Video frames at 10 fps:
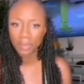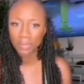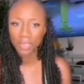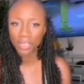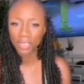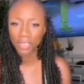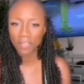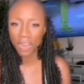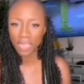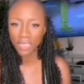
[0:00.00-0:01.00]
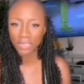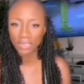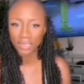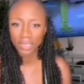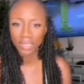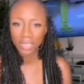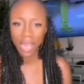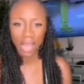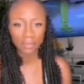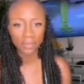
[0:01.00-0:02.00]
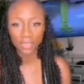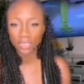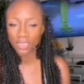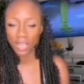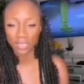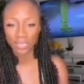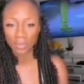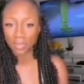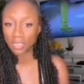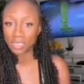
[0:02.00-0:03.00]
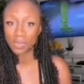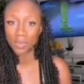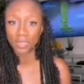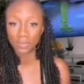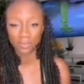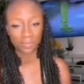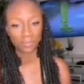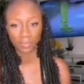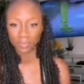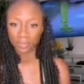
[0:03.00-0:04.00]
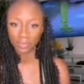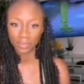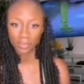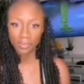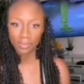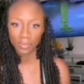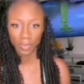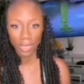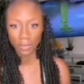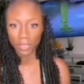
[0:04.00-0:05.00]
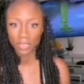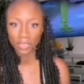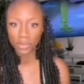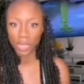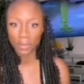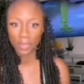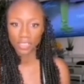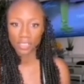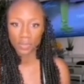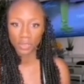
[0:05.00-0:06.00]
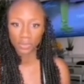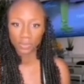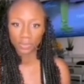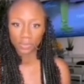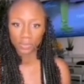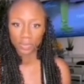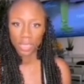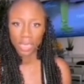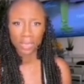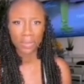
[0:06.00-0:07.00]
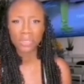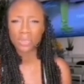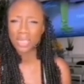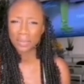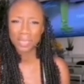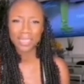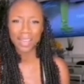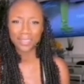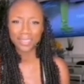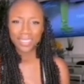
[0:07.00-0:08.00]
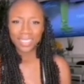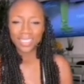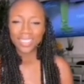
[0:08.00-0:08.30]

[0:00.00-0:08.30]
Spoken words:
I'm no longer crying. I'm going to talk. I'm going to spill. I'm going to spill. He wants to tear me down.